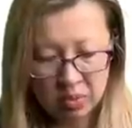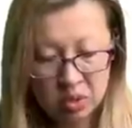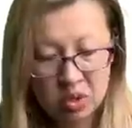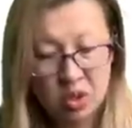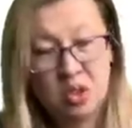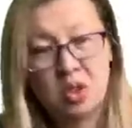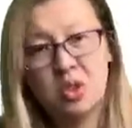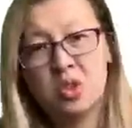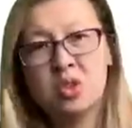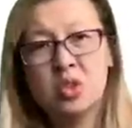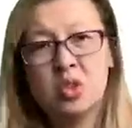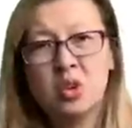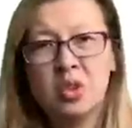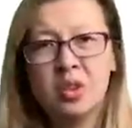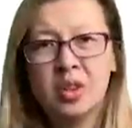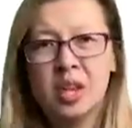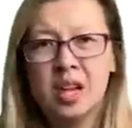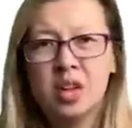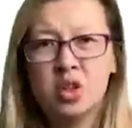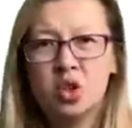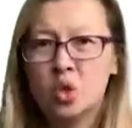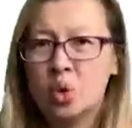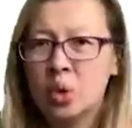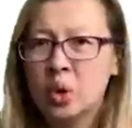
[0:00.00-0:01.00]
so there's not
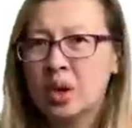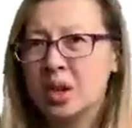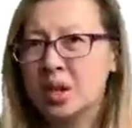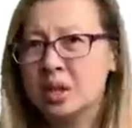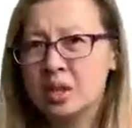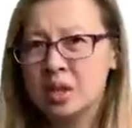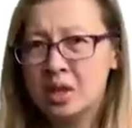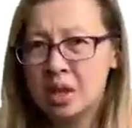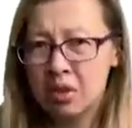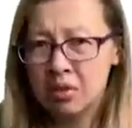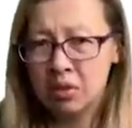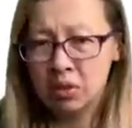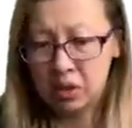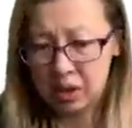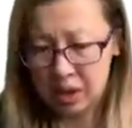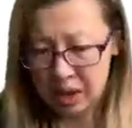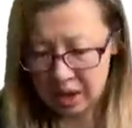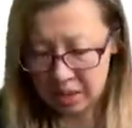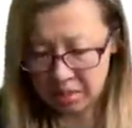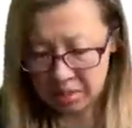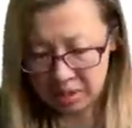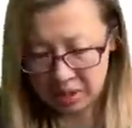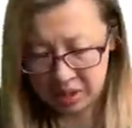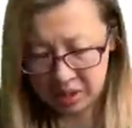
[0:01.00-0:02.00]
that joint and several
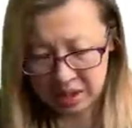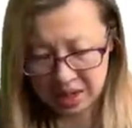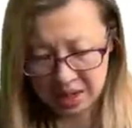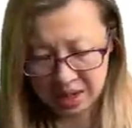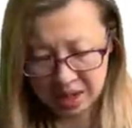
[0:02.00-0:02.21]
liability.